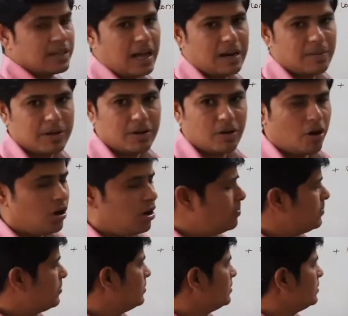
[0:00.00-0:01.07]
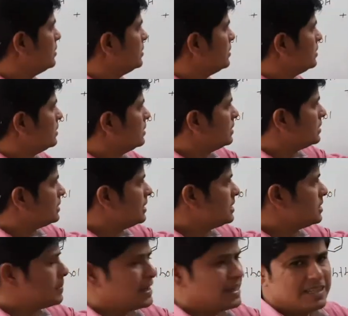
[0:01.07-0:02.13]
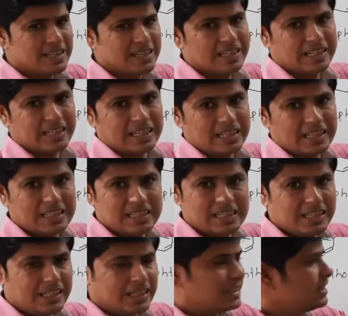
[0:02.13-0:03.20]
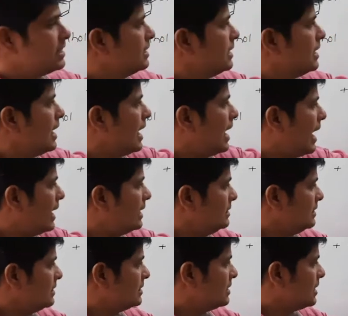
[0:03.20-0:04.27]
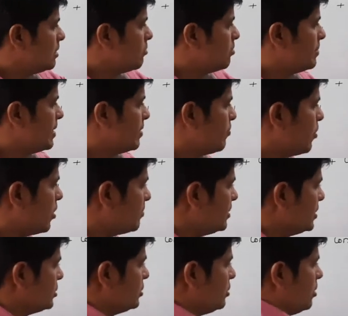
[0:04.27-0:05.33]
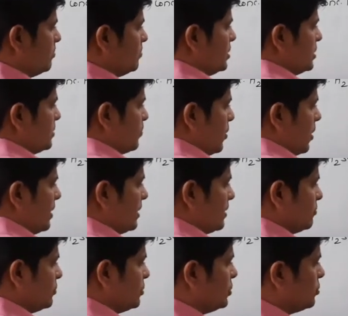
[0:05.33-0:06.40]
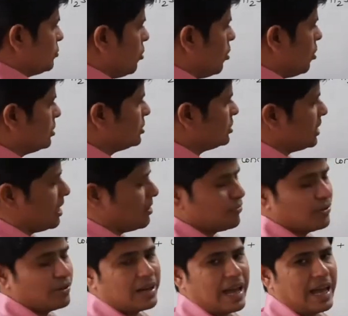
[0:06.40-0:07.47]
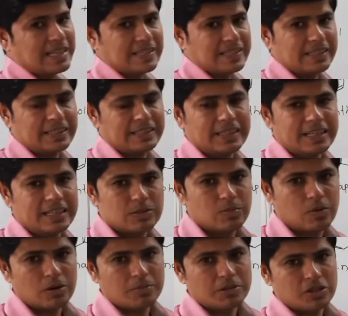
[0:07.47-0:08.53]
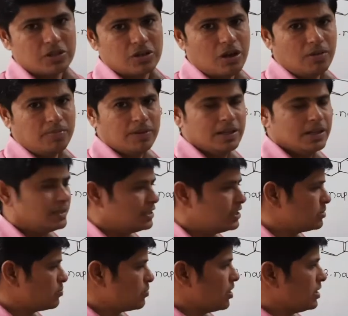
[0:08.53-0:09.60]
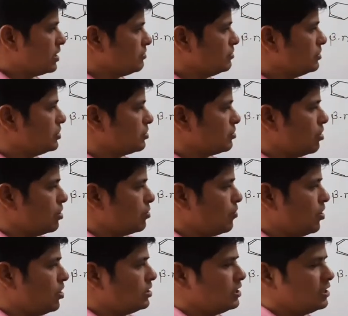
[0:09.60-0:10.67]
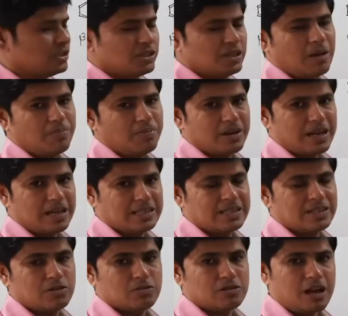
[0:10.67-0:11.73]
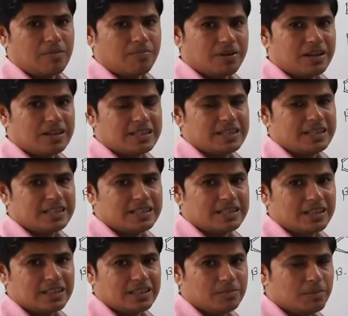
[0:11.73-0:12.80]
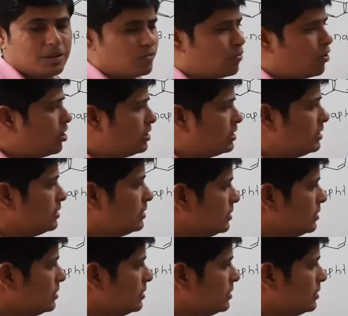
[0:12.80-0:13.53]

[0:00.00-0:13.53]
carbon of this benzene ring, isn't it? And there will be a formation of this product which is called Schaefer acid. There is formation of this product which is called what? Schaefer acid. So Schaefer acid is nothing but what?